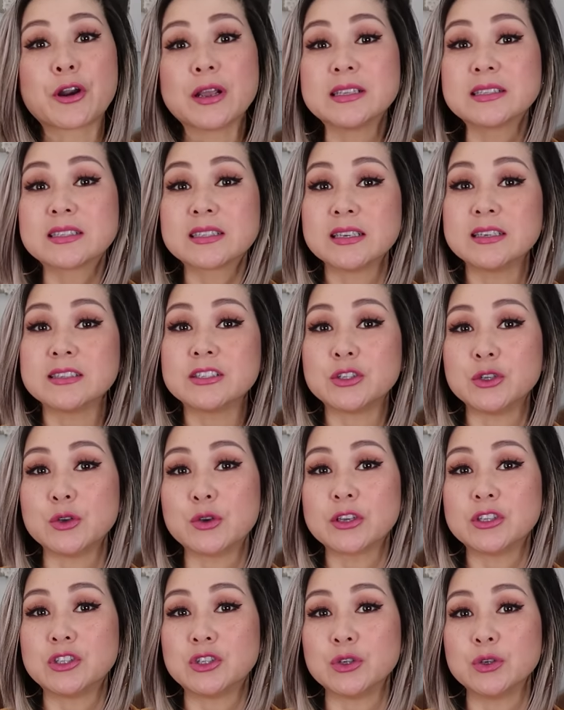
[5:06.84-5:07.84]
For instance,
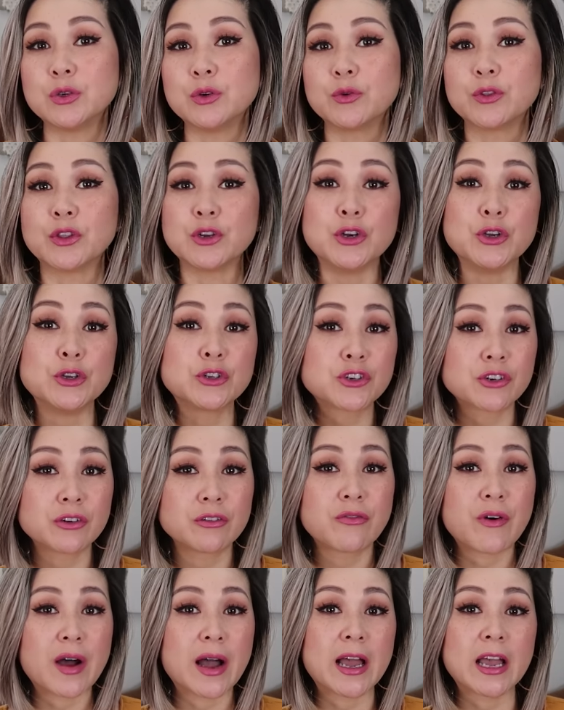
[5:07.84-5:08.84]
you could do the
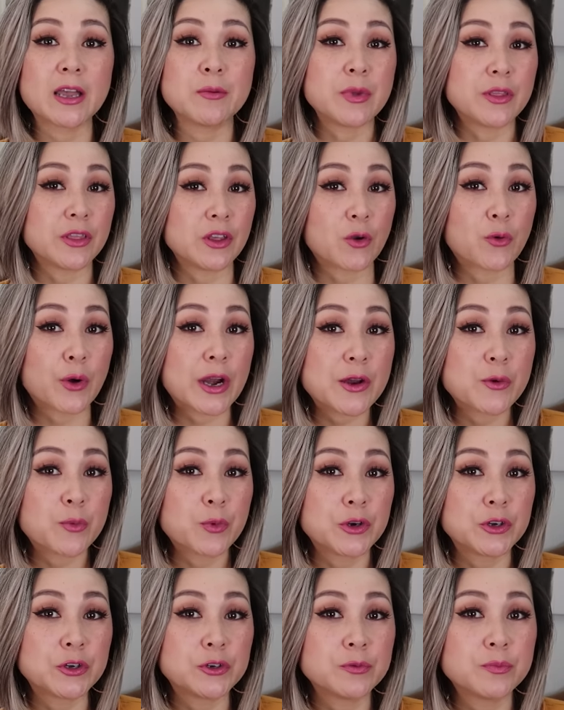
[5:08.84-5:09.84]
neutral vibe in the great
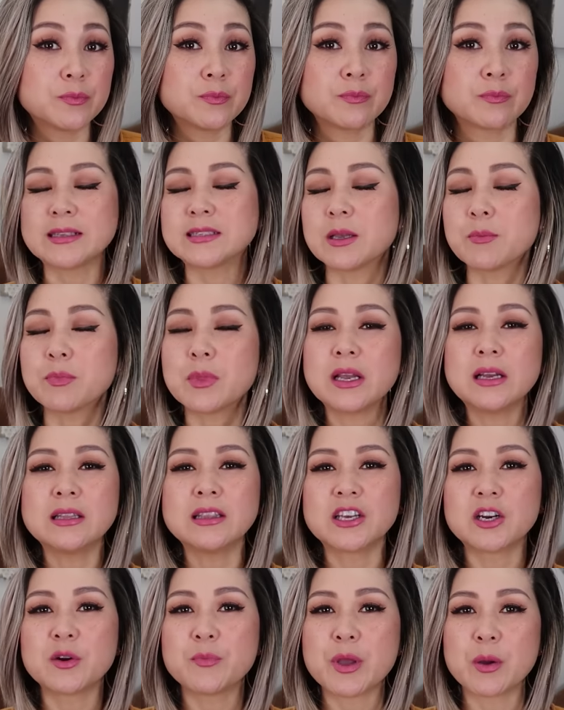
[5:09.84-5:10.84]
room and something a
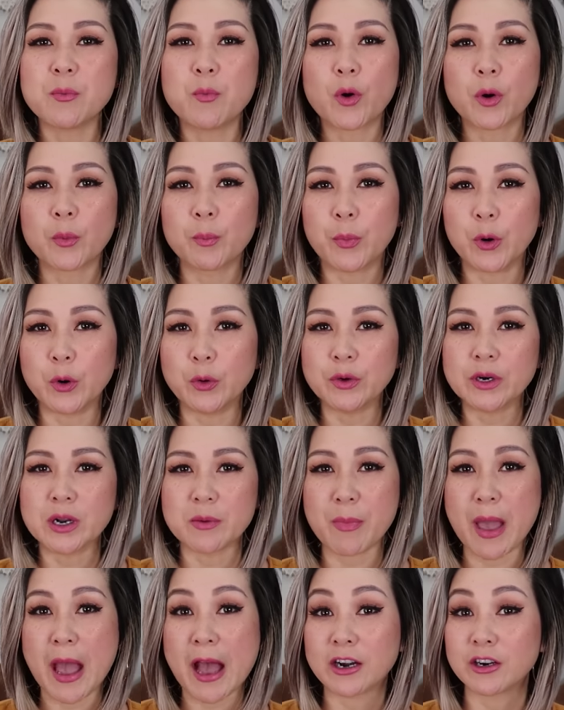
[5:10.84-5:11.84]
little bit more bold
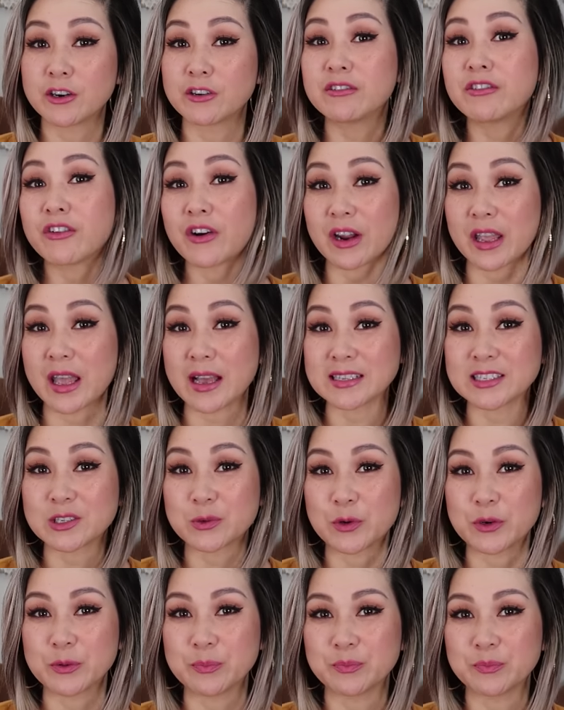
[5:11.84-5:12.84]
and patterned for a guest
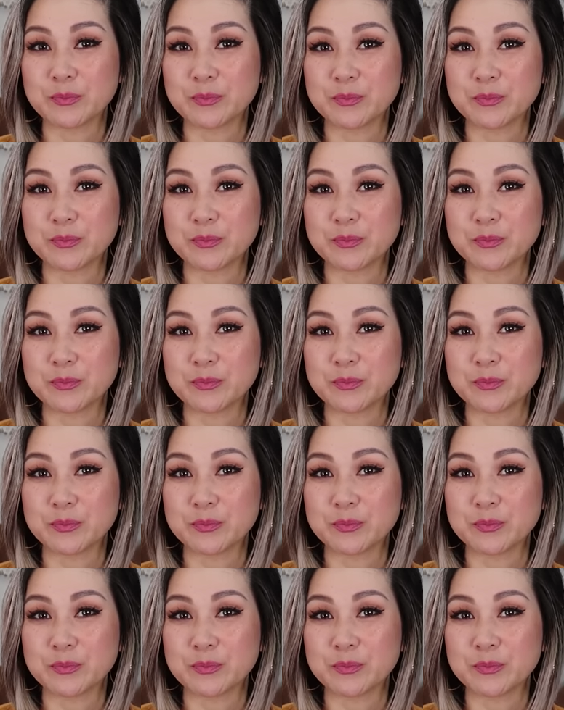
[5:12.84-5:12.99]
room.